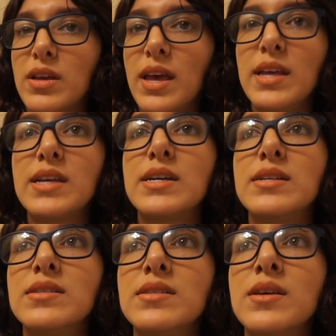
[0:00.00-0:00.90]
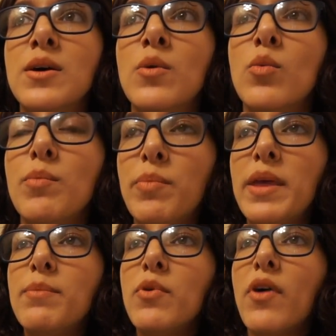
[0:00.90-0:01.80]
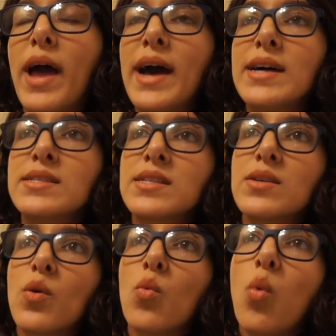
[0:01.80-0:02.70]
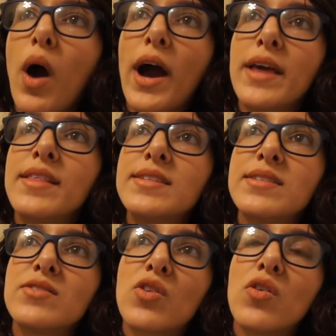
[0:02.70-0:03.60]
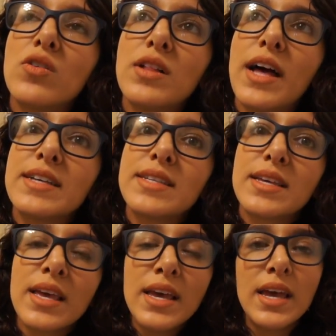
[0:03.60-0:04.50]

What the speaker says: and when people ask why this is a cult classic.